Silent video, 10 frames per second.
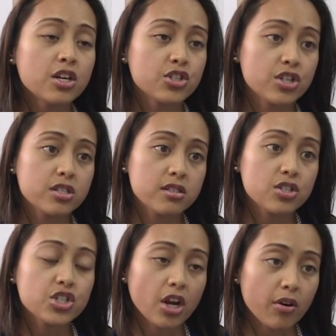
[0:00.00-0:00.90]

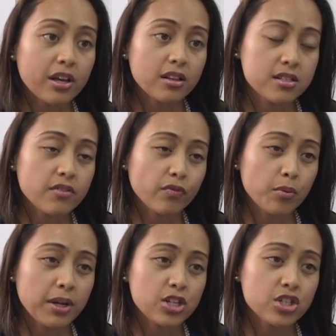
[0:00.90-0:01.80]
just sharing this
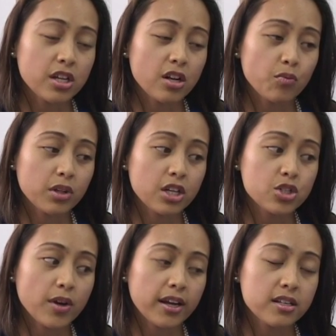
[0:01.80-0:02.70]
information and really
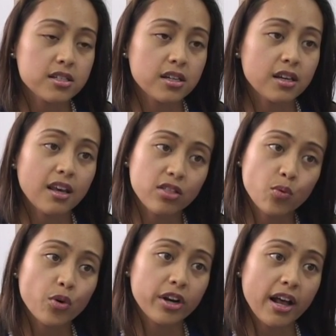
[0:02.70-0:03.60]
trying to get the
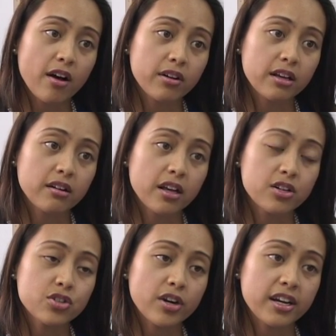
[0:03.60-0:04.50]
word out and,
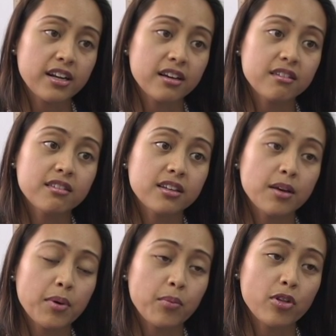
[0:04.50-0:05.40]
and trying to
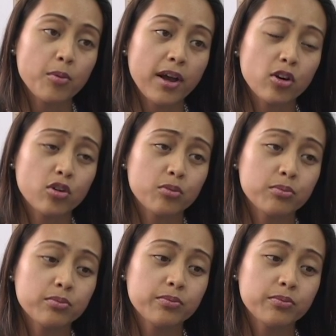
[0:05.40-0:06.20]
get my brother back home.